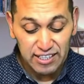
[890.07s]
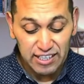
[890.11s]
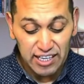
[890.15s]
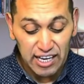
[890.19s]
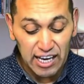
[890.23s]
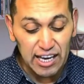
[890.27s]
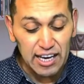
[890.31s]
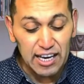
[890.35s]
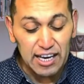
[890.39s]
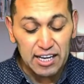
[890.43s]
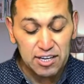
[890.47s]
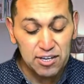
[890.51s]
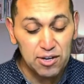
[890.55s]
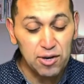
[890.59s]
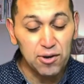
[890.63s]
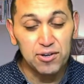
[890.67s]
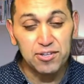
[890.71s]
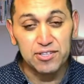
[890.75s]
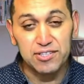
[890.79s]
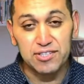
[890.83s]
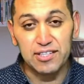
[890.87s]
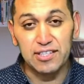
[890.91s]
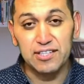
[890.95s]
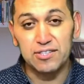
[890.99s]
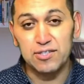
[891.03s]
And
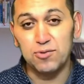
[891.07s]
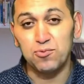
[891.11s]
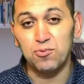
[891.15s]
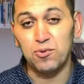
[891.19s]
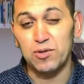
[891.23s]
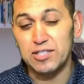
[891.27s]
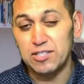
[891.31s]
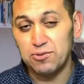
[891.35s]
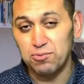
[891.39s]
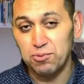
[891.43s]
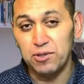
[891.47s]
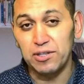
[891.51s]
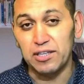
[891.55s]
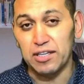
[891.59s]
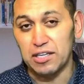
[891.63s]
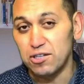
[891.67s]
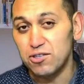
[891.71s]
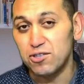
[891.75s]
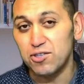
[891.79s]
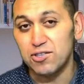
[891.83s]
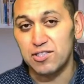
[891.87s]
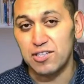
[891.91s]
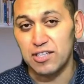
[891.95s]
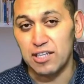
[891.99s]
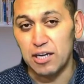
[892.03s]
notice, this is what's really
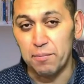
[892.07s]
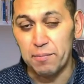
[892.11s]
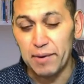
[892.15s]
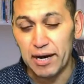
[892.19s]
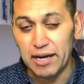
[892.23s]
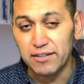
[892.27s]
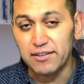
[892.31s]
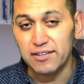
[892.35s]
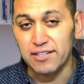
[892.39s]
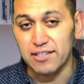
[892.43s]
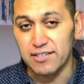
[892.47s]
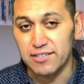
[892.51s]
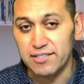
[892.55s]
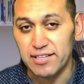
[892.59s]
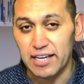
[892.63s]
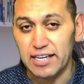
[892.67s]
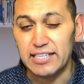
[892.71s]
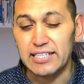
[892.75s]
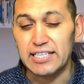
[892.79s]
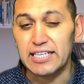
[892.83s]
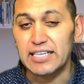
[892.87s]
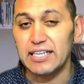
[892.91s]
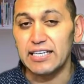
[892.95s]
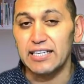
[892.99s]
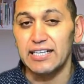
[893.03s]
interesting about this
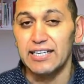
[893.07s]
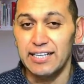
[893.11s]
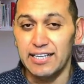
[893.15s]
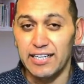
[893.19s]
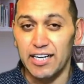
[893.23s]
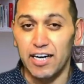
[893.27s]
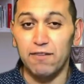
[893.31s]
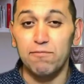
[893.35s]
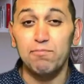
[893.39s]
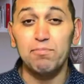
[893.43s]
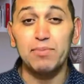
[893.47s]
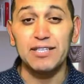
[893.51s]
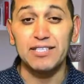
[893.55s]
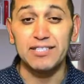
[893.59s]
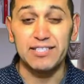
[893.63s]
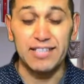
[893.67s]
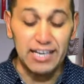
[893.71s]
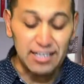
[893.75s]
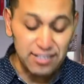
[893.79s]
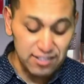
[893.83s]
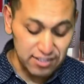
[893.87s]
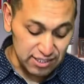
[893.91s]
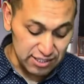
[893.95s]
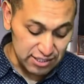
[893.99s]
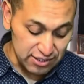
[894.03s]
idea of
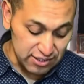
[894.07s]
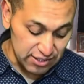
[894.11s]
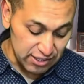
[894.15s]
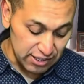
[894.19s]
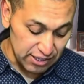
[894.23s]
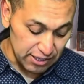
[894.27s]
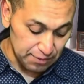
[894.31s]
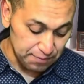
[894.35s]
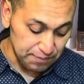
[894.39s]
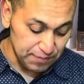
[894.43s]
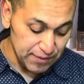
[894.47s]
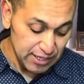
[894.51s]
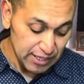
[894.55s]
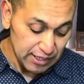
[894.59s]
possessions there.